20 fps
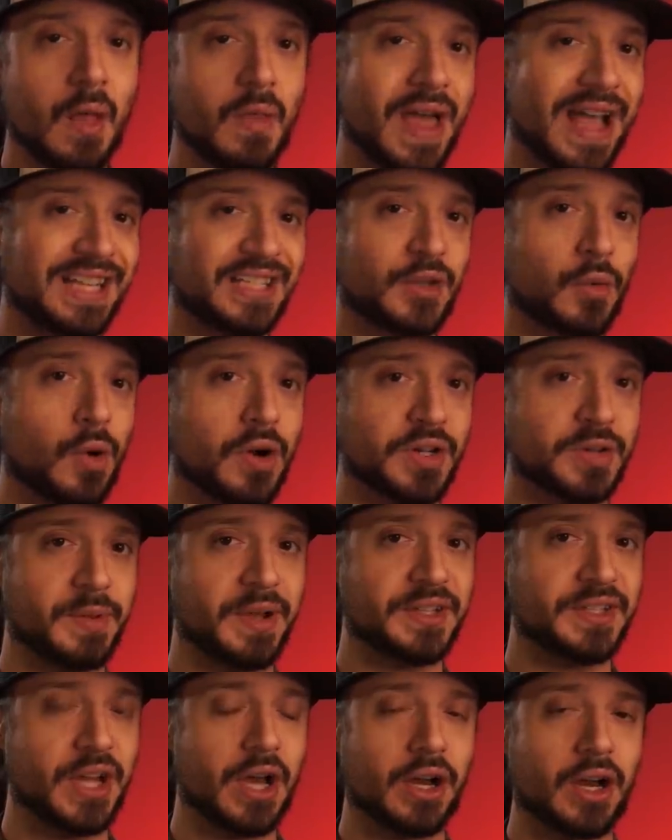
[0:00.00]
That's
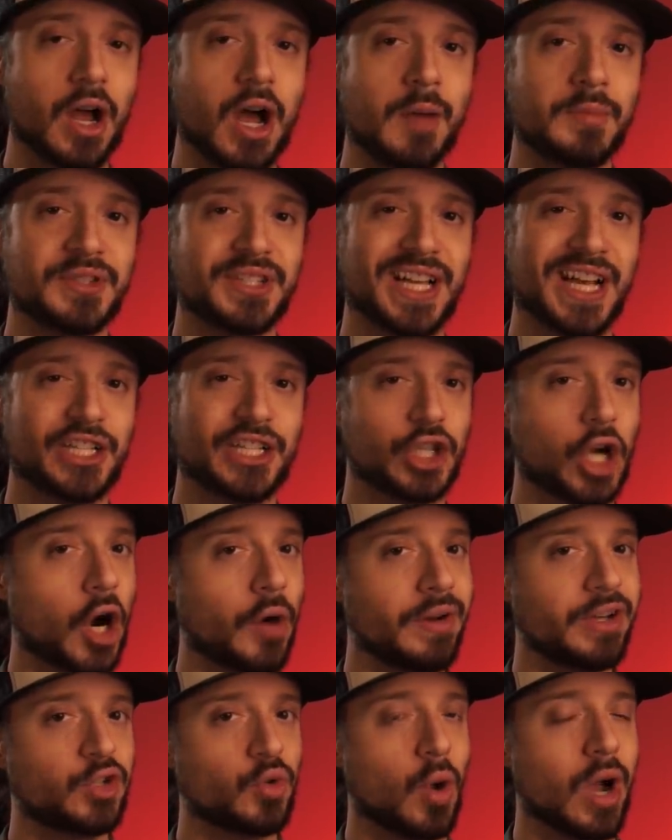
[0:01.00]
squarespace.com slash
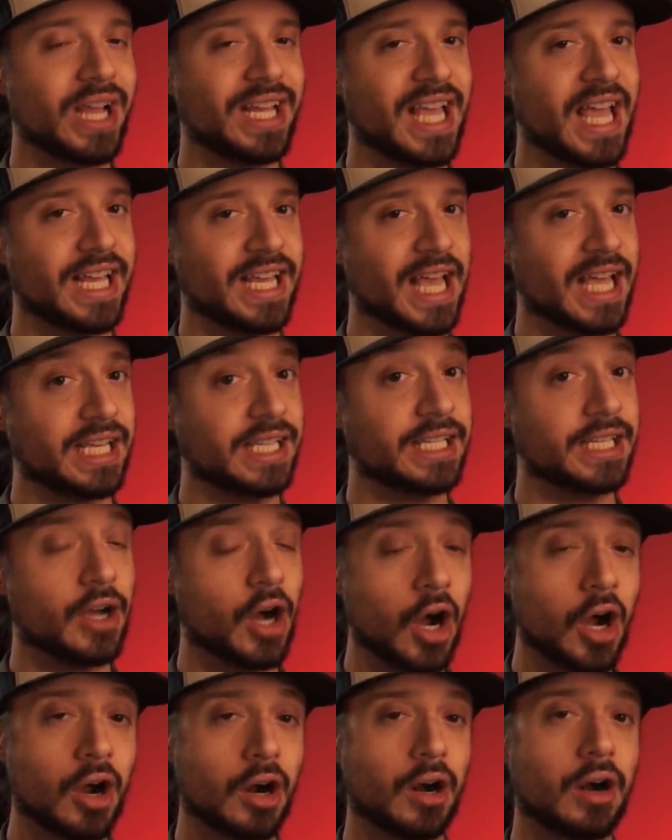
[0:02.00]

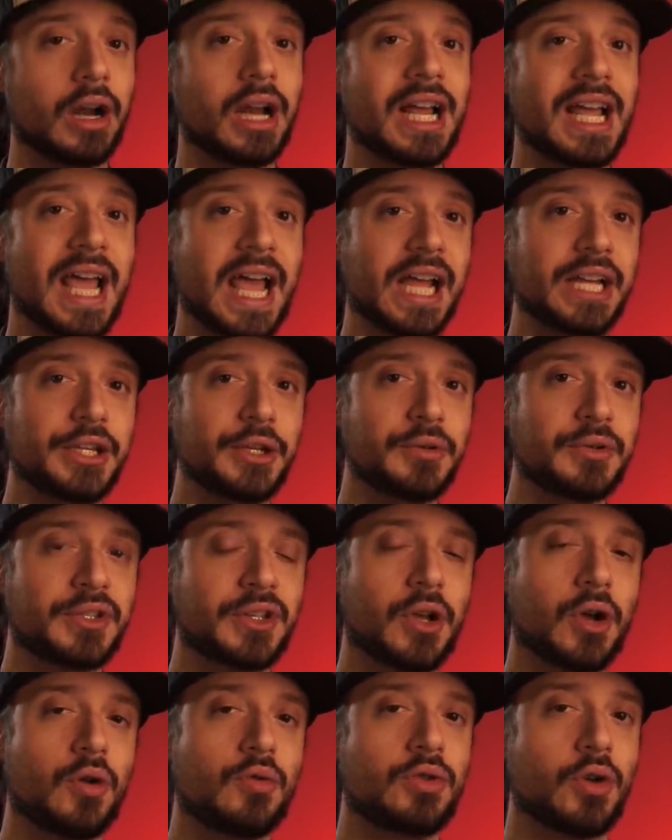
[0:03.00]
R-H-Y-K-K-E-R and use
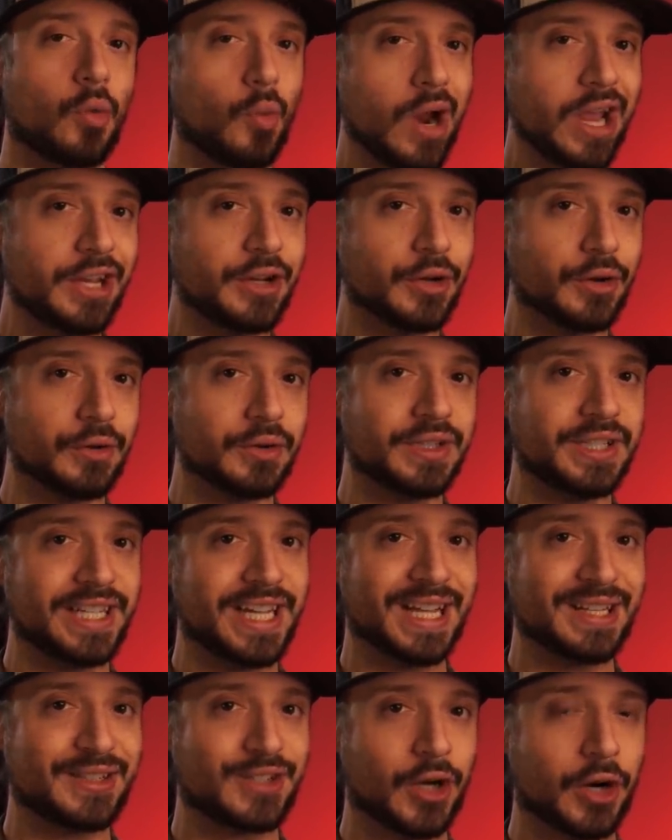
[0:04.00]
code Rhykker to
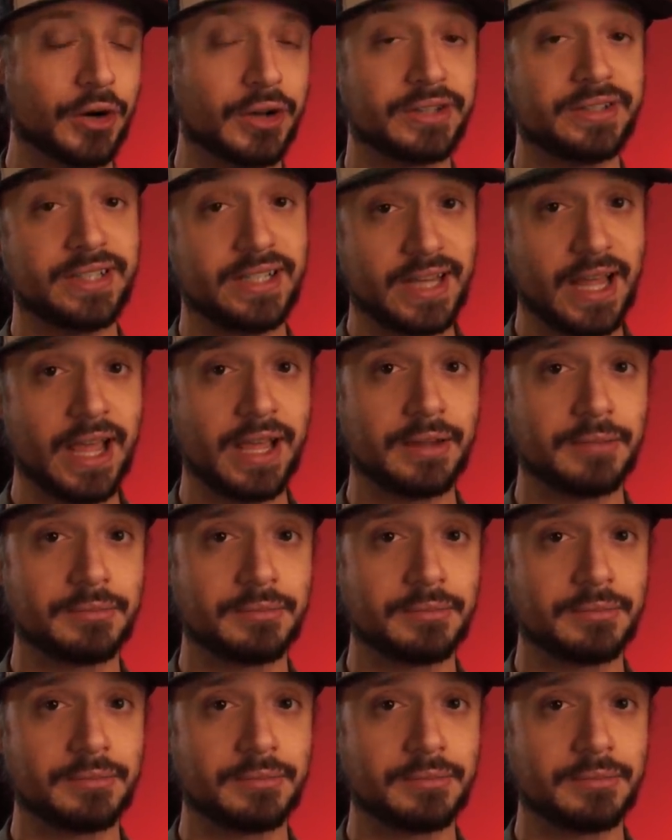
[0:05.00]
get started today.